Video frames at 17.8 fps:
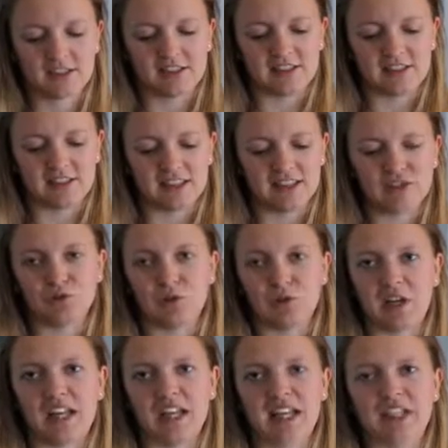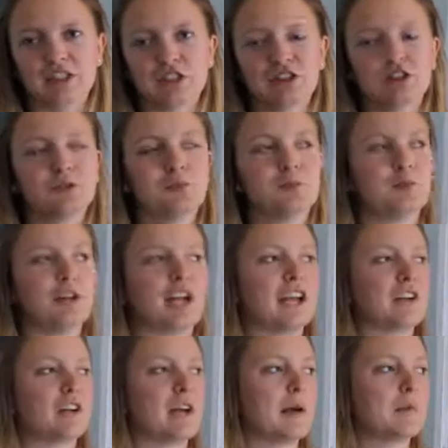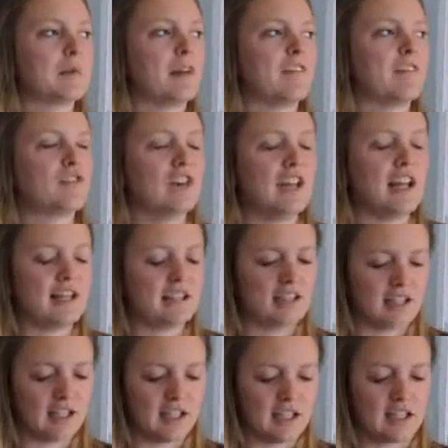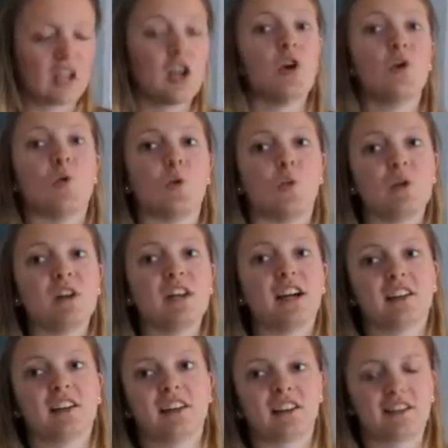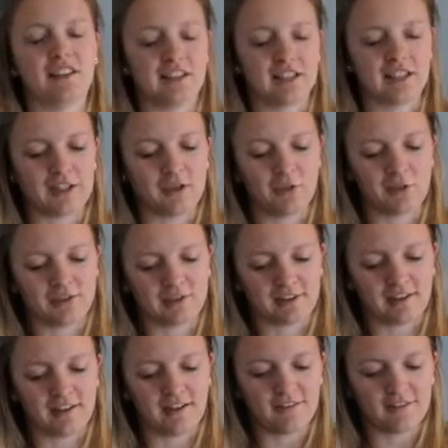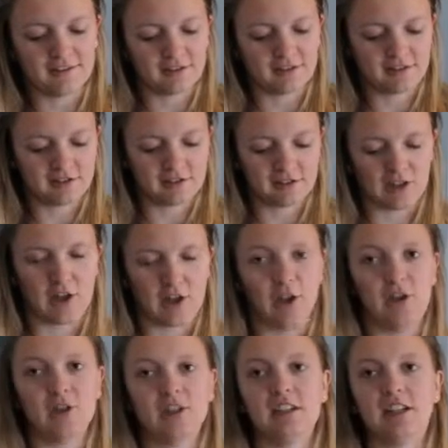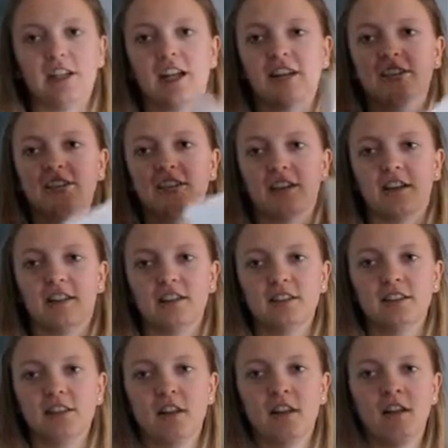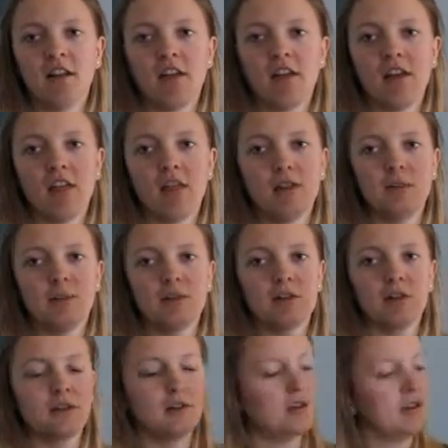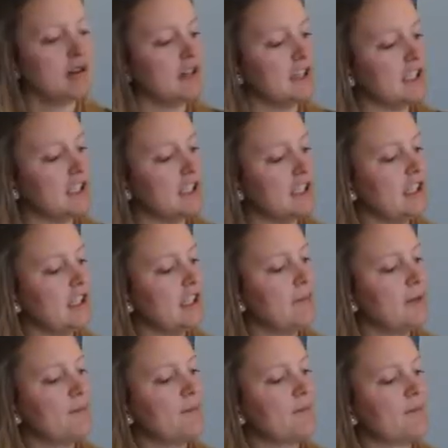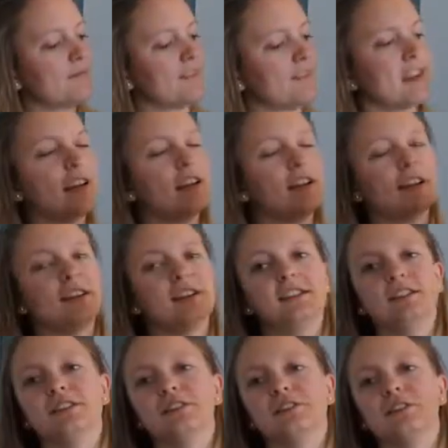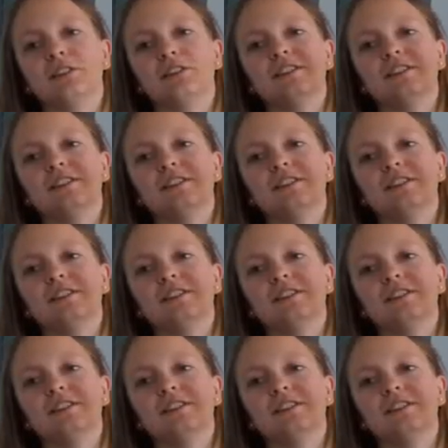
is that strange? But I grabbed my friend and like, we are getting that autograph. So he has signed the book right here. So